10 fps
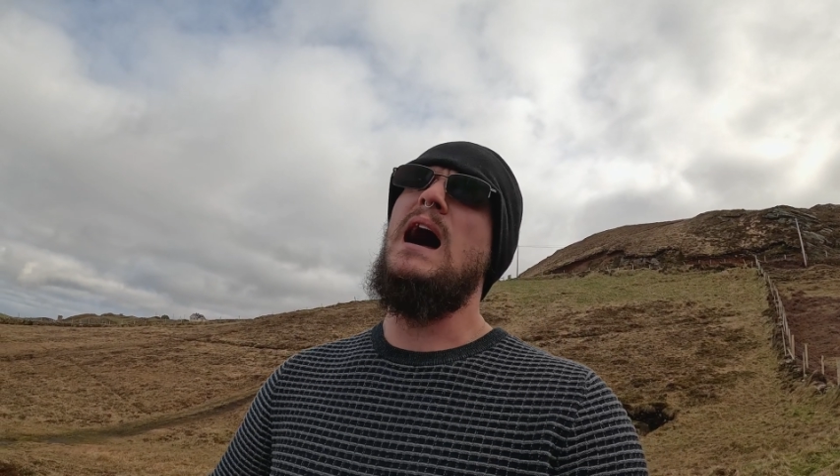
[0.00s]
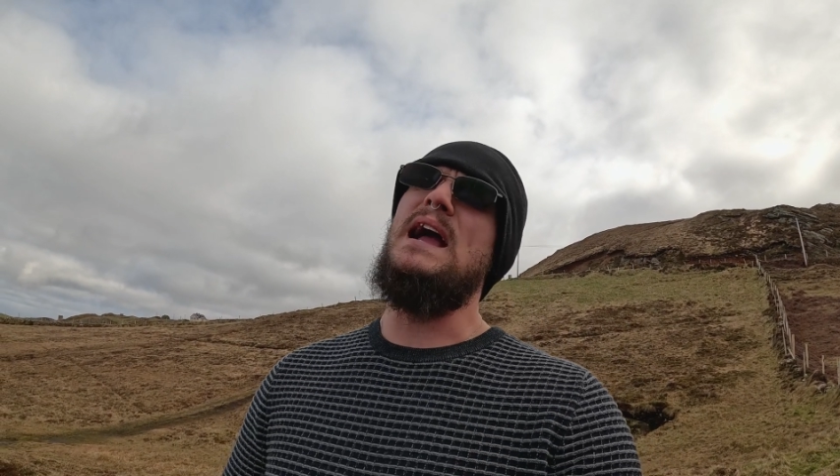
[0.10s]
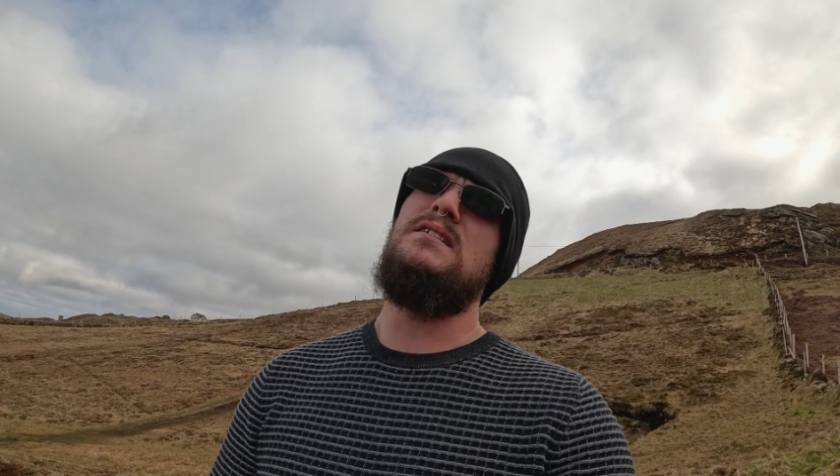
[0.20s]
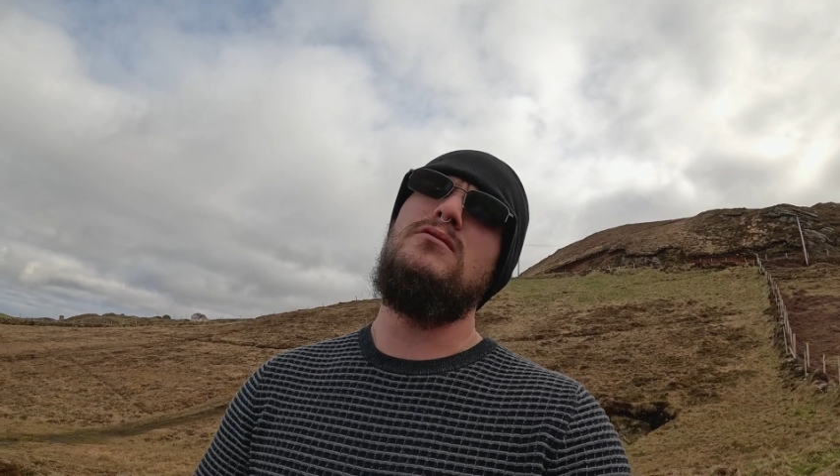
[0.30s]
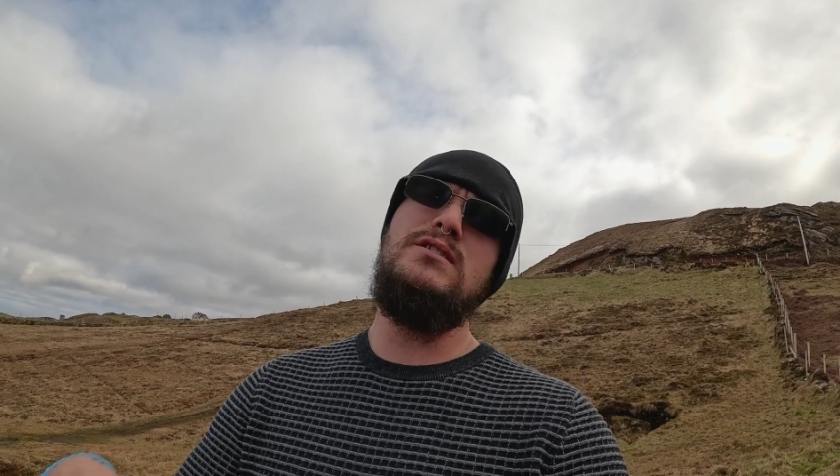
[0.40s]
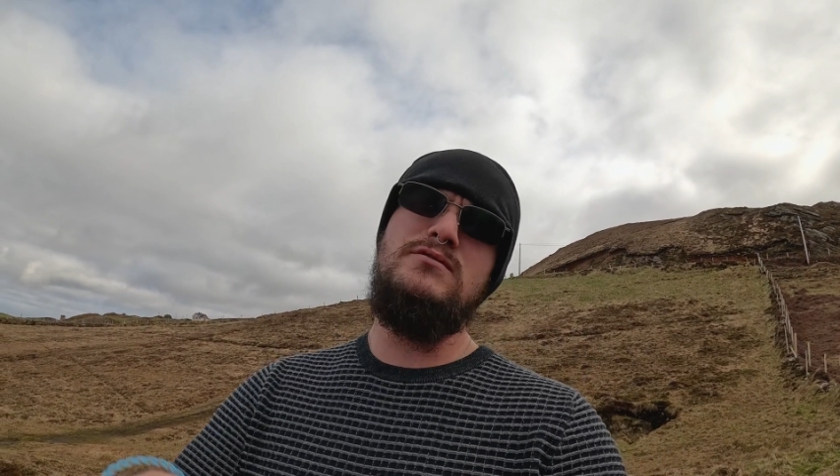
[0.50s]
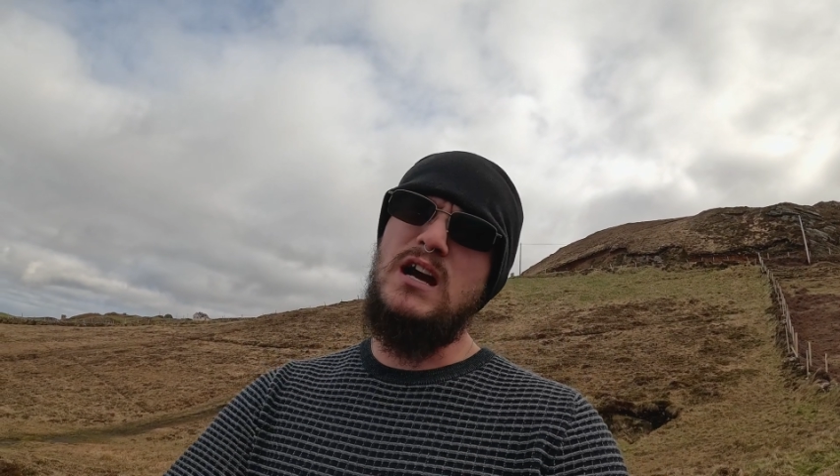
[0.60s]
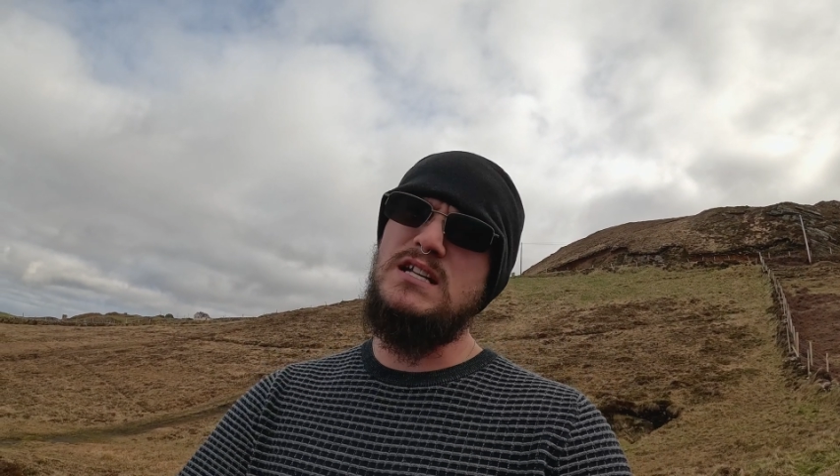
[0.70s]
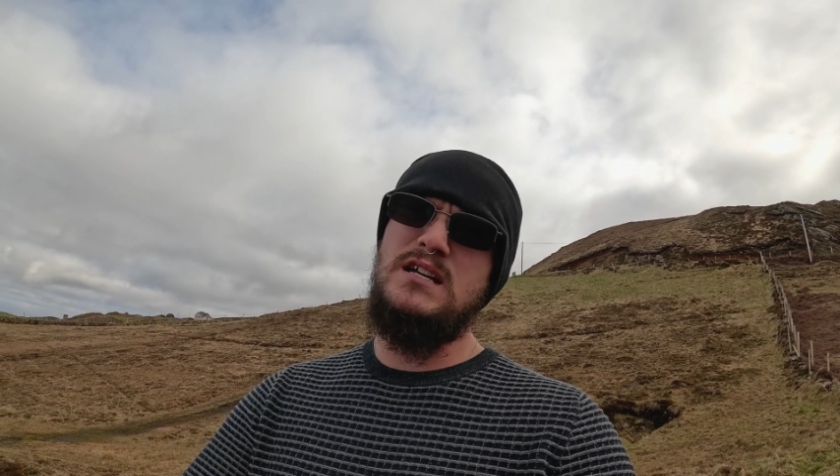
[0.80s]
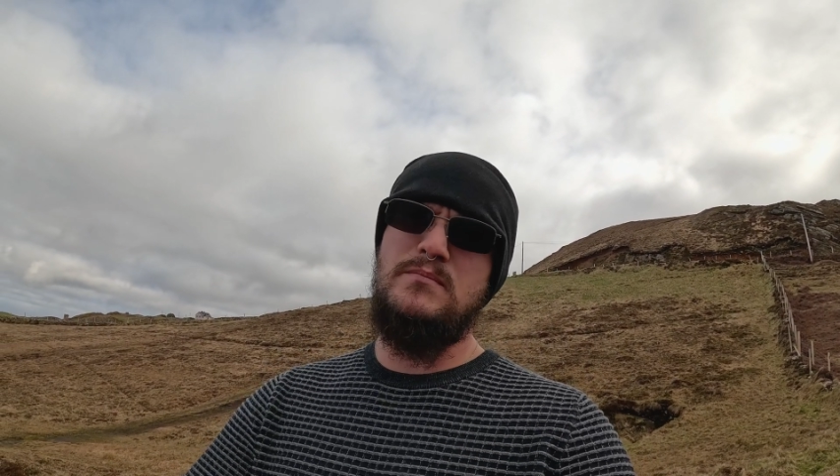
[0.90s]
I don't do
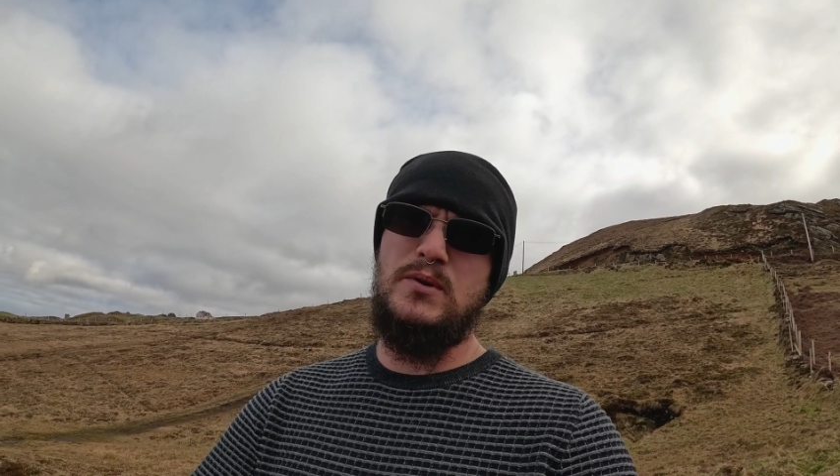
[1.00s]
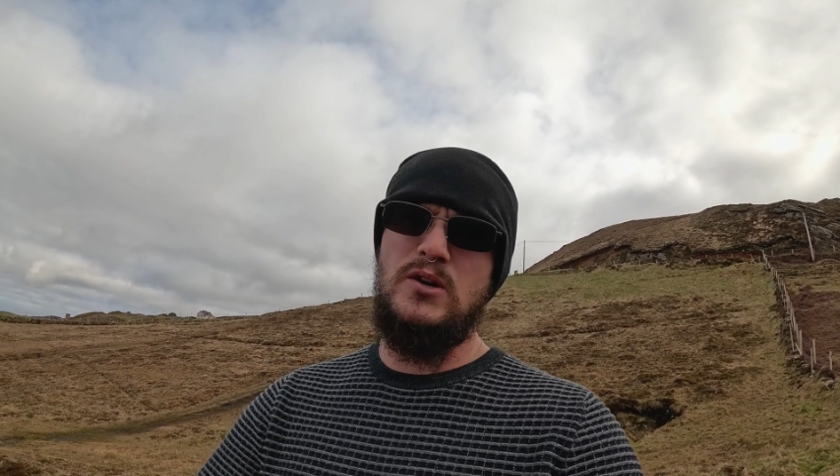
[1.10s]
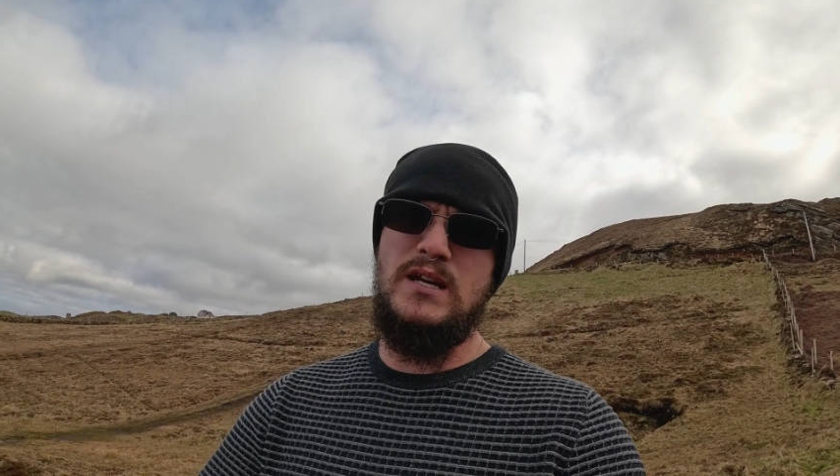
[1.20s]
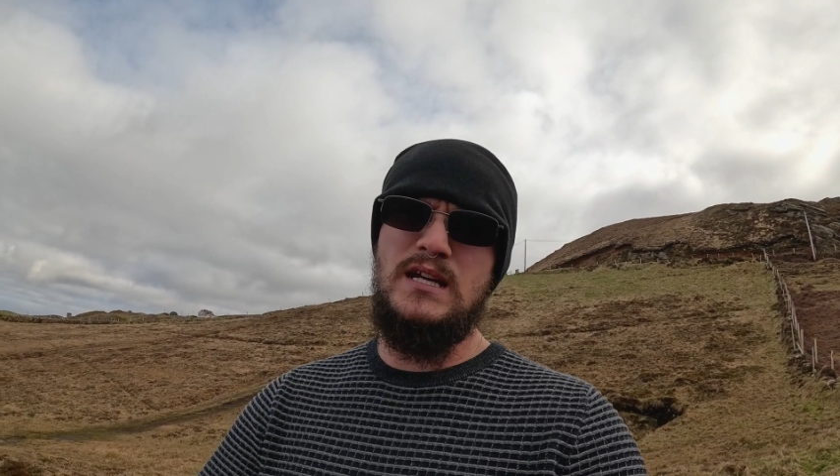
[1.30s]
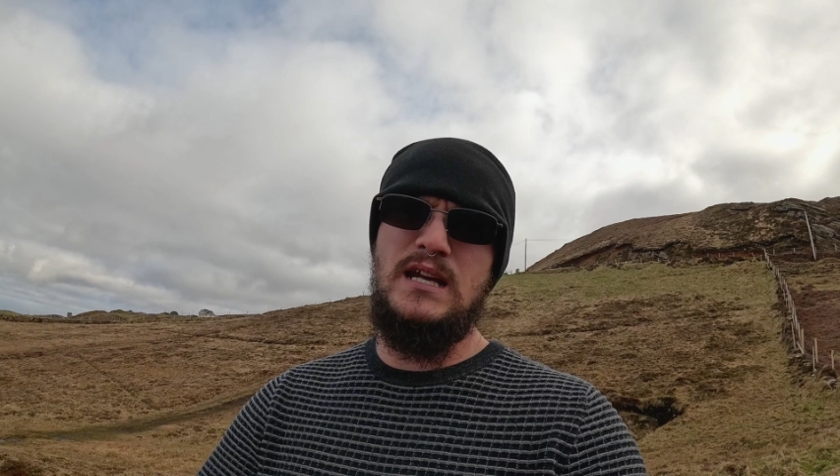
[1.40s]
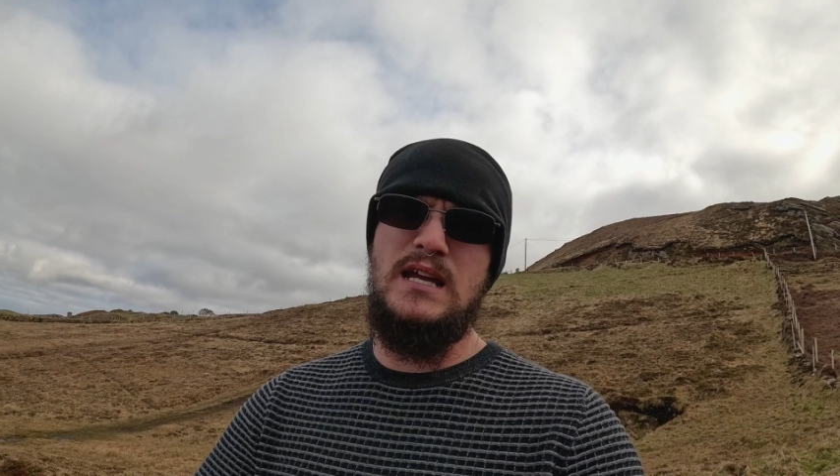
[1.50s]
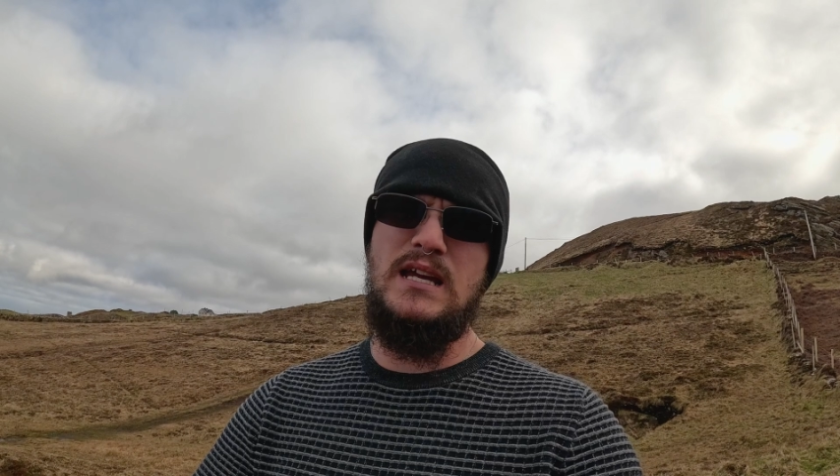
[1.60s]
dodging and burning